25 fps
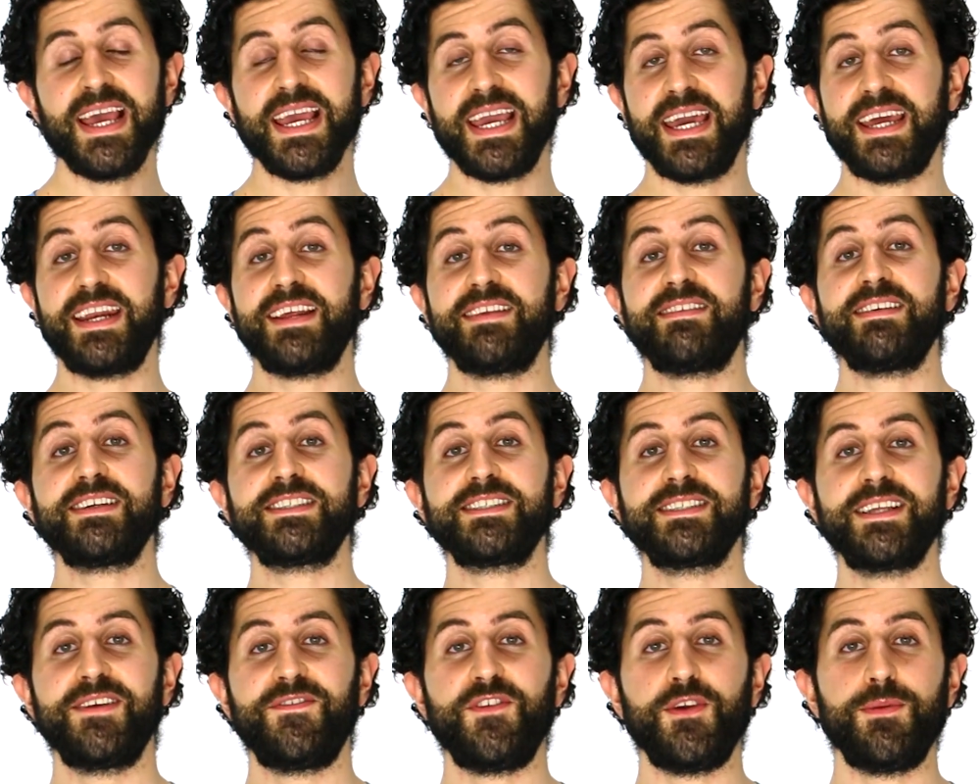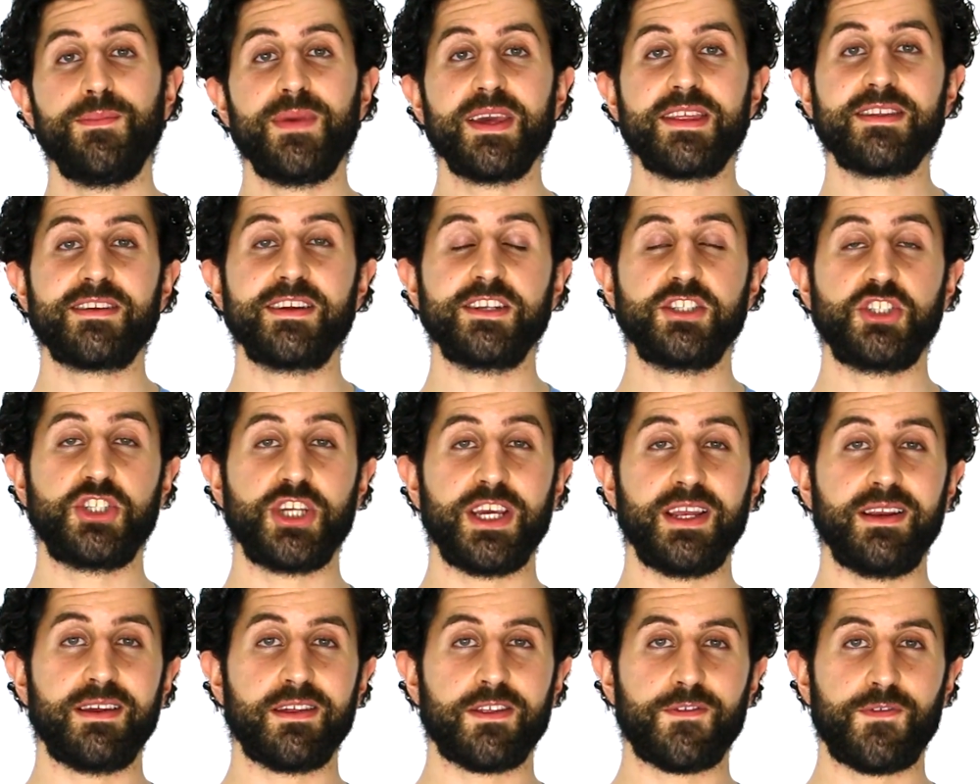In addition, if you missed
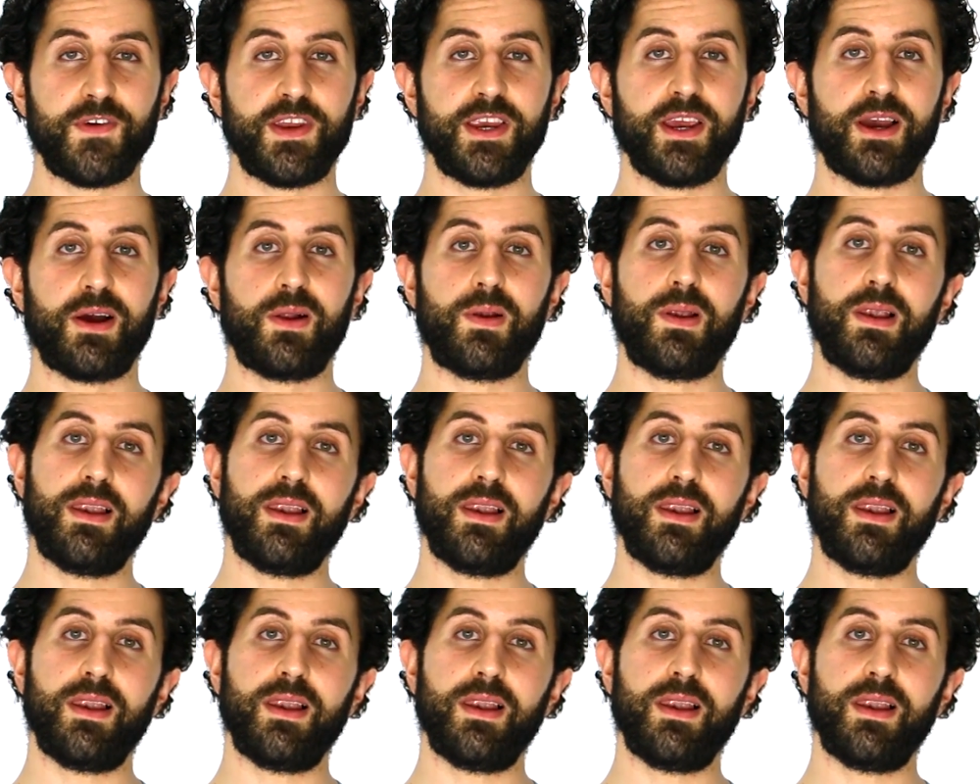Gina's video